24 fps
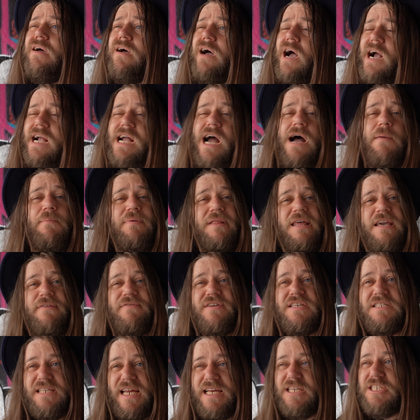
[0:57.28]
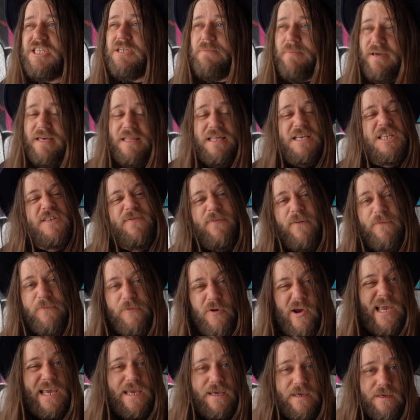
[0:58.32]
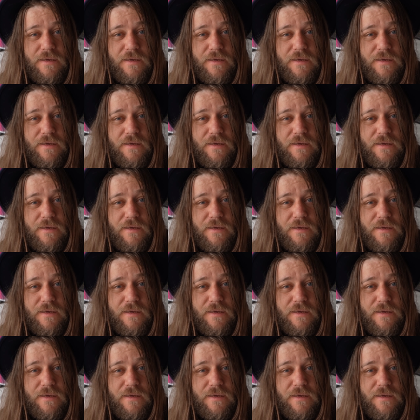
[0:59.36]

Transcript: I can't believe he's teaching me this for free.